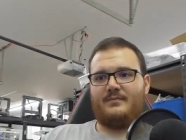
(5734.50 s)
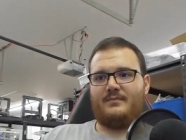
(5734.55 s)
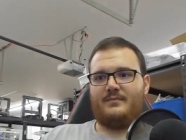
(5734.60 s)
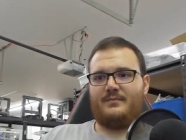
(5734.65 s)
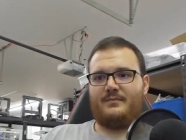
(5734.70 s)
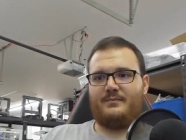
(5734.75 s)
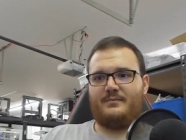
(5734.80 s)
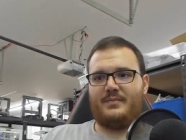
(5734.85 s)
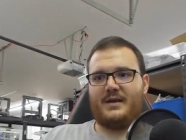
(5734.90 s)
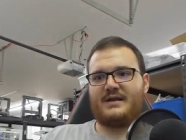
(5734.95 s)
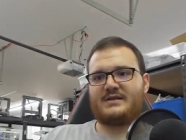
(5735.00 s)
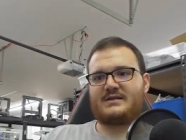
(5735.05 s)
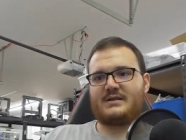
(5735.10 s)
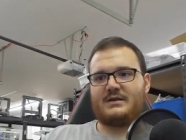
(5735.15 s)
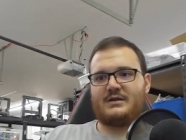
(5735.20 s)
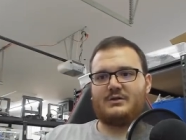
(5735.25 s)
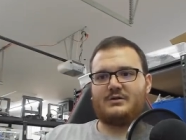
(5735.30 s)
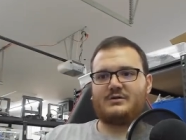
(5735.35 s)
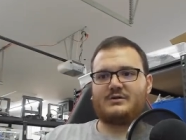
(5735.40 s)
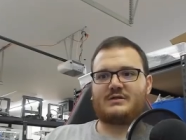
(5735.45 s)
Basically
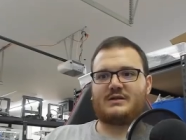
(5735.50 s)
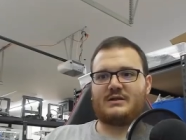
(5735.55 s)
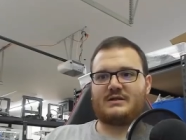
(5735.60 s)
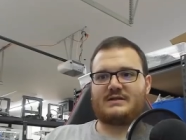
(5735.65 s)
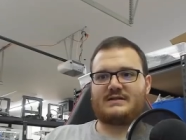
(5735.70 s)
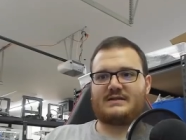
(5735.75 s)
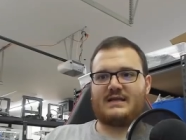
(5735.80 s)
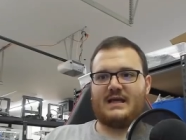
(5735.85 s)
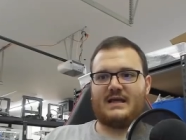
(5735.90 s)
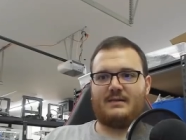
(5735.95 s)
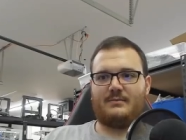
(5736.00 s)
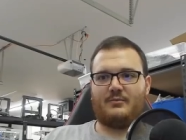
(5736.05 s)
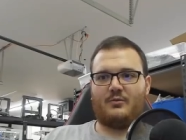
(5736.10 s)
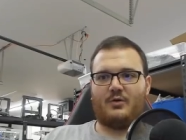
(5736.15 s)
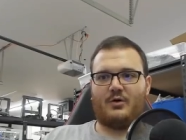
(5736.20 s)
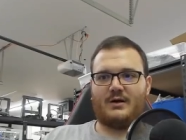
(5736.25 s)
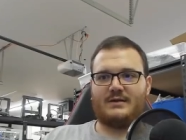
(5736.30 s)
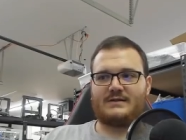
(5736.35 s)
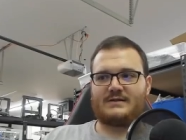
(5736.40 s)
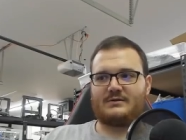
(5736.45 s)
use the same
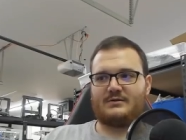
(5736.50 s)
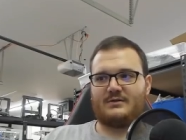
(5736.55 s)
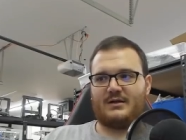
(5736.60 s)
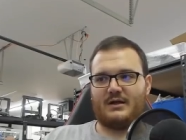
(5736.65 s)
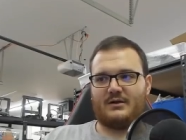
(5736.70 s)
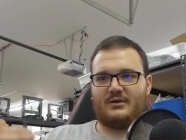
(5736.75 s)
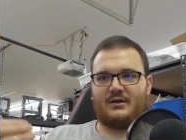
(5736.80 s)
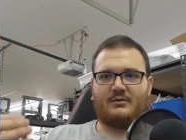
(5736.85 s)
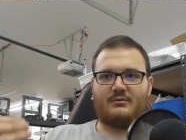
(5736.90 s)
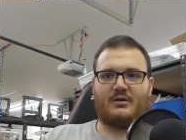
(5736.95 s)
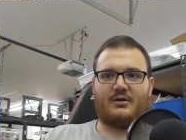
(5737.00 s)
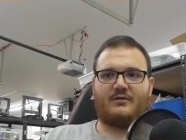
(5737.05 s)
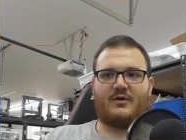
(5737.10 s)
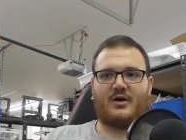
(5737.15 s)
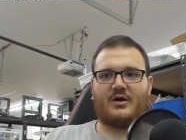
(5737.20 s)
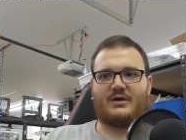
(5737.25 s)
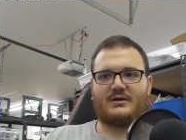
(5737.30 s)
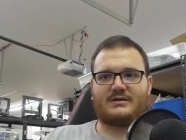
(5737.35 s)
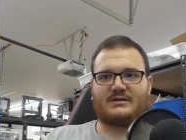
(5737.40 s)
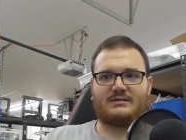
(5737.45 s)
one. So like look at one of our
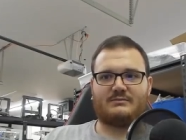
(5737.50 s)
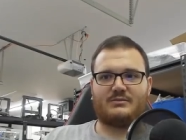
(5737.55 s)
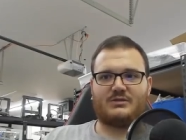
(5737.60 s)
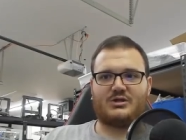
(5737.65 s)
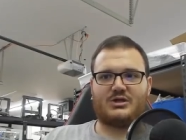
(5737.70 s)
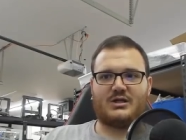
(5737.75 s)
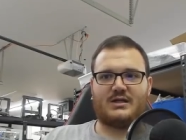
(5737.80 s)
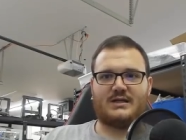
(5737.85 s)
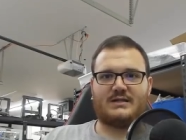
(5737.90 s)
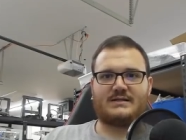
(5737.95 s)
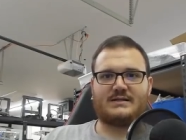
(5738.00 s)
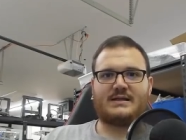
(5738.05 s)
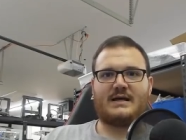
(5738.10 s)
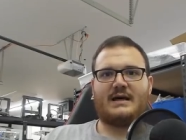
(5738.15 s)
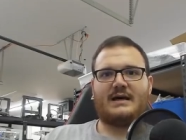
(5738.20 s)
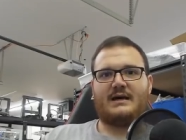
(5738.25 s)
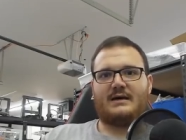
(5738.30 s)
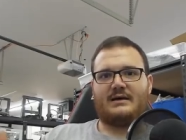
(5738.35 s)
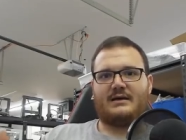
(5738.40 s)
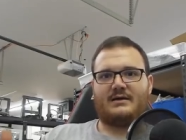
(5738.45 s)
custom machines,
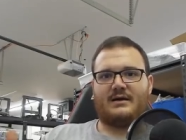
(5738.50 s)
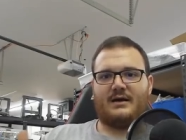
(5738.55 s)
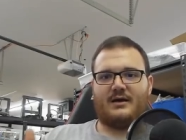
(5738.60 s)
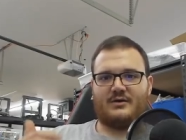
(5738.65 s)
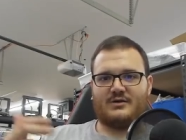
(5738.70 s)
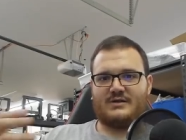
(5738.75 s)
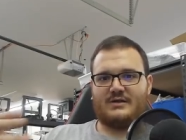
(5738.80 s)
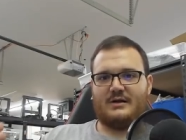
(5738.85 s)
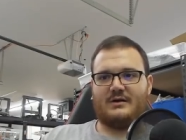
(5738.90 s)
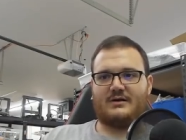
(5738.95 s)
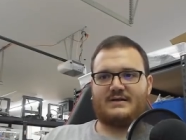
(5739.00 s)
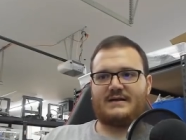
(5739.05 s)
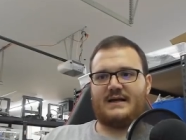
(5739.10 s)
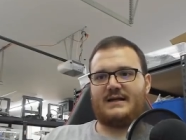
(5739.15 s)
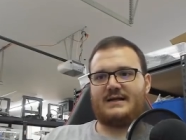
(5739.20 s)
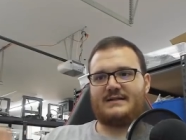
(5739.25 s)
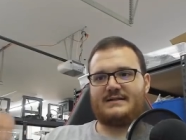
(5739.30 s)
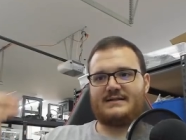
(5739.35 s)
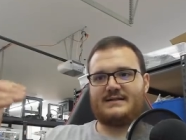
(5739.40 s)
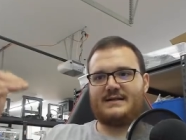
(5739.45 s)
like our CR10,
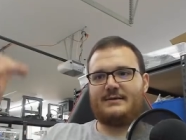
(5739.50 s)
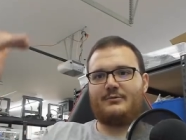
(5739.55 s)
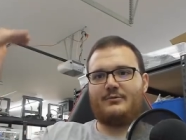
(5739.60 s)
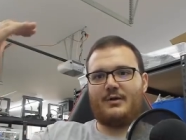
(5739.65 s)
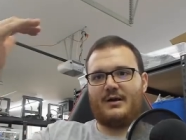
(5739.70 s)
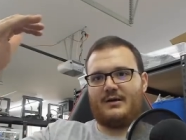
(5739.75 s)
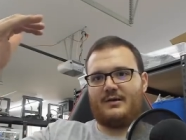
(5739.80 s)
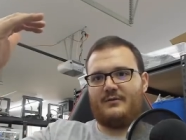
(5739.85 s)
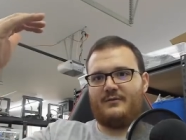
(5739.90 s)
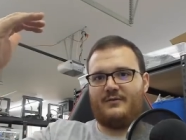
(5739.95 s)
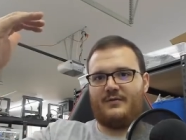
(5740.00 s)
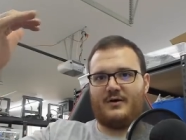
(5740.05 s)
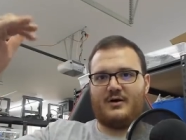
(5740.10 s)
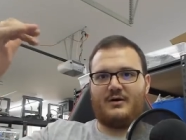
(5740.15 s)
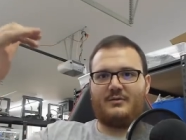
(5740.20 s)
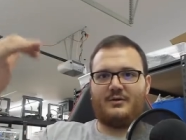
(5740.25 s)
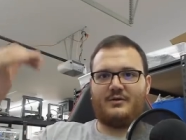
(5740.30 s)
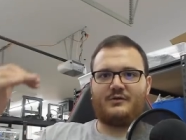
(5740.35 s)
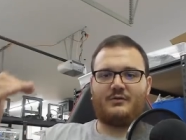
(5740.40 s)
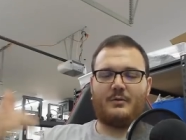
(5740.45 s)
and see what
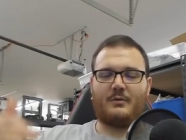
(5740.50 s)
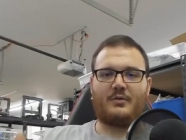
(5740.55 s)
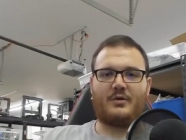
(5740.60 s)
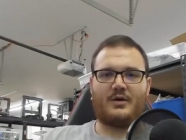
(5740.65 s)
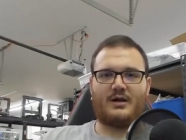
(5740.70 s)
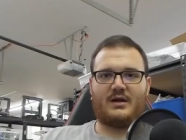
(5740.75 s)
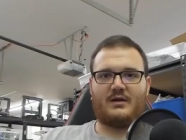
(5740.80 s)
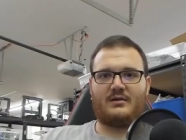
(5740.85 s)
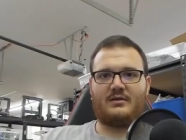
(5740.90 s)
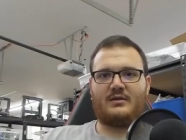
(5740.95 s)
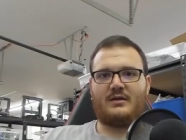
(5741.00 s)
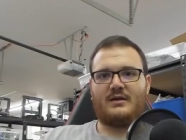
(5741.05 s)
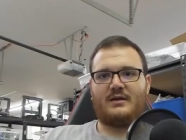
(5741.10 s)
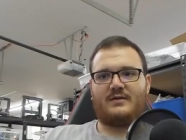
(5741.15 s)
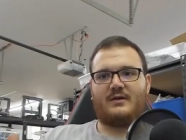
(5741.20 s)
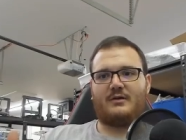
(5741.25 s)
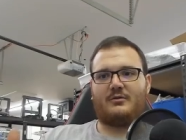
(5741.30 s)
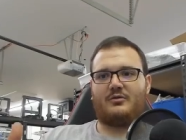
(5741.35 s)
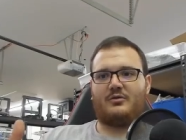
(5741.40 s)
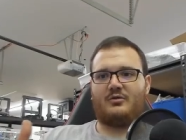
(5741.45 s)
variables we put in
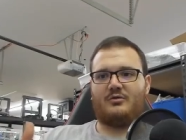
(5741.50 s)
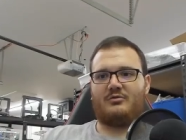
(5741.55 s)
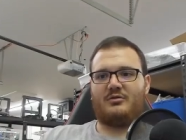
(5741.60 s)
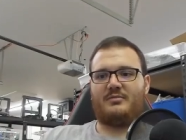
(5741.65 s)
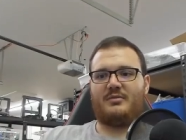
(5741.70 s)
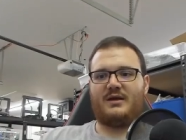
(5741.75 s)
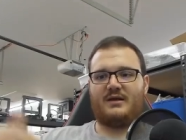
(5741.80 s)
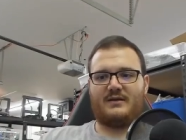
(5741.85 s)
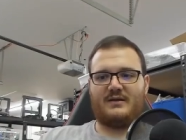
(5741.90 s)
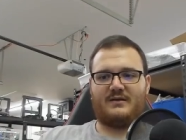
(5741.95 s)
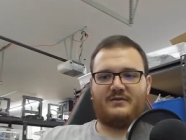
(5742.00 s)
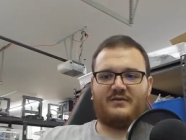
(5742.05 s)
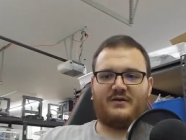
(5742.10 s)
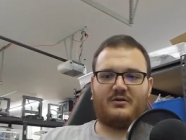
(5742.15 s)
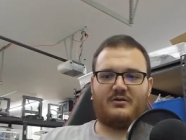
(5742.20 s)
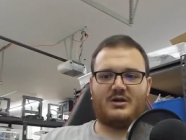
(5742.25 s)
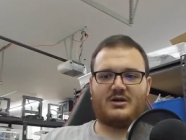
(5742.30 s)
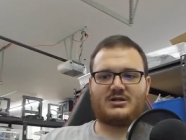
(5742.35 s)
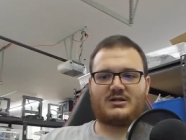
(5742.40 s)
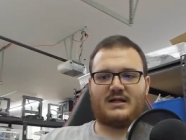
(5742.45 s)
that would normally be in the
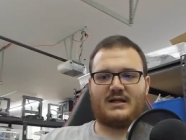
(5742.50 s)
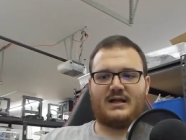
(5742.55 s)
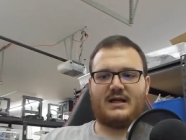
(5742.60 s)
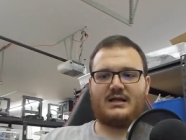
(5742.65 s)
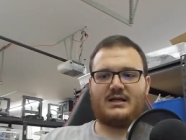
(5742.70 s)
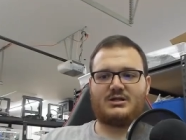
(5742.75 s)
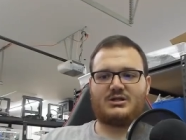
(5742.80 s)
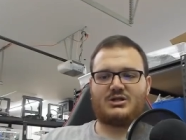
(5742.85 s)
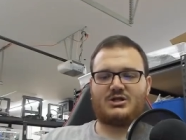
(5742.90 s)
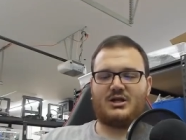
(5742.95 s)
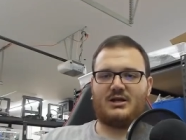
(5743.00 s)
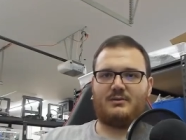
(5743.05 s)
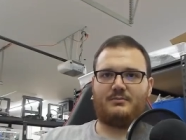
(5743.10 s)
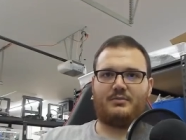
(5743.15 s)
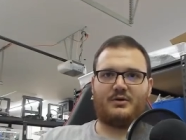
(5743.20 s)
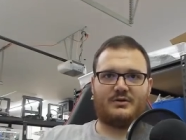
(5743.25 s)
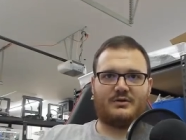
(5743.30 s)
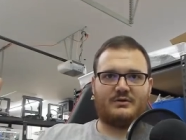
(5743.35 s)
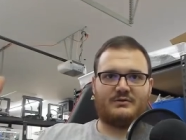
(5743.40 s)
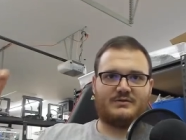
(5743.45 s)
configuration.h, and
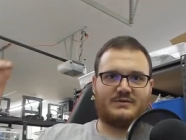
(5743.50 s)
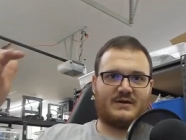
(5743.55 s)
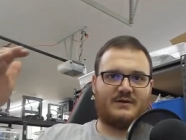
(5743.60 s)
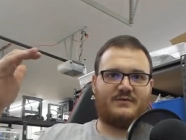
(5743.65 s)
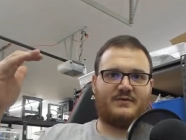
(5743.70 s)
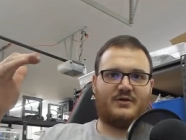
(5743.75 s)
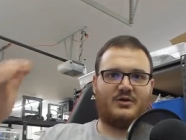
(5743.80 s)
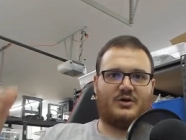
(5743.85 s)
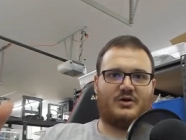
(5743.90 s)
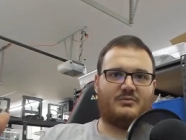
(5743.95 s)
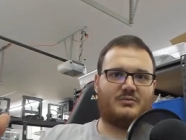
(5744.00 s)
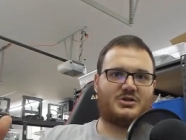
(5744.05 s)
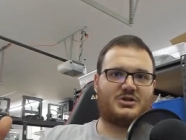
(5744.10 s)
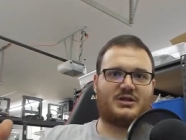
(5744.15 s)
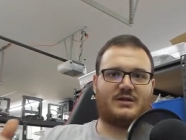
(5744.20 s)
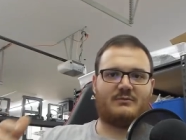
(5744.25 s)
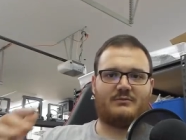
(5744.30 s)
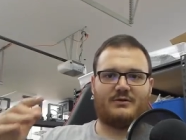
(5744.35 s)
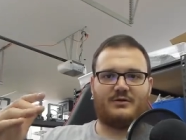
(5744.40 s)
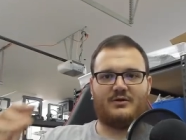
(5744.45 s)
put those in for your
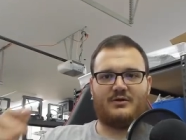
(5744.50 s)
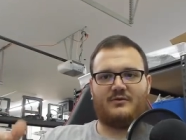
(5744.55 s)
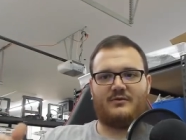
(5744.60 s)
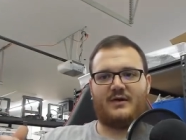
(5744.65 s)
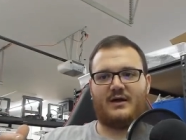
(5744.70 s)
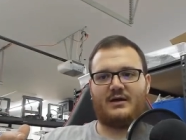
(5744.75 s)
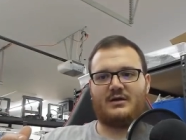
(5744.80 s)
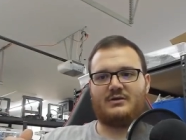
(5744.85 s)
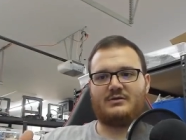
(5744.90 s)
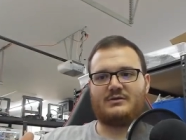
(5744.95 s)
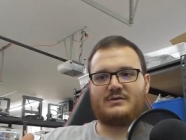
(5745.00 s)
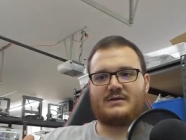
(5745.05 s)
machine with your values.